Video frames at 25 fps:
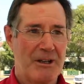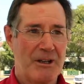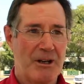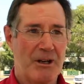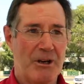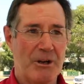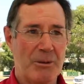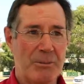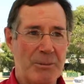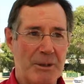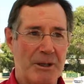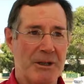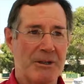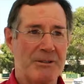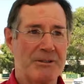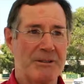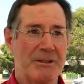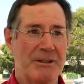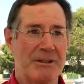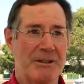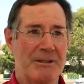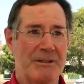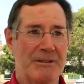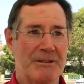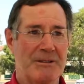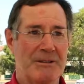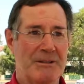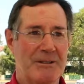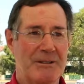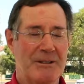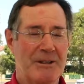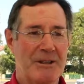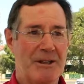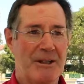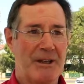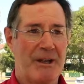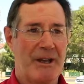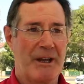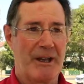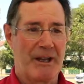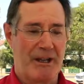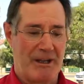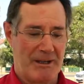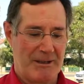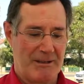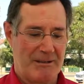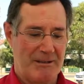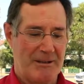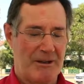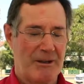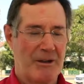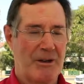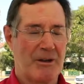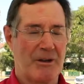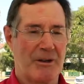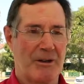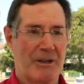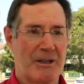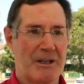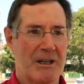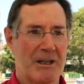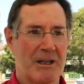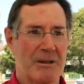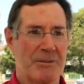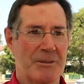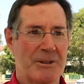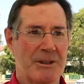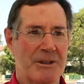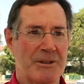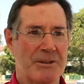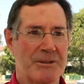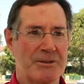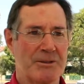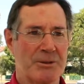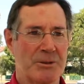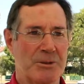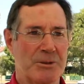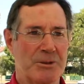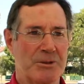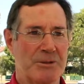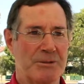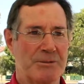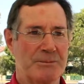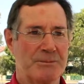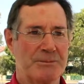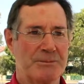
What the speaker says: high protein and high carbon in the soil.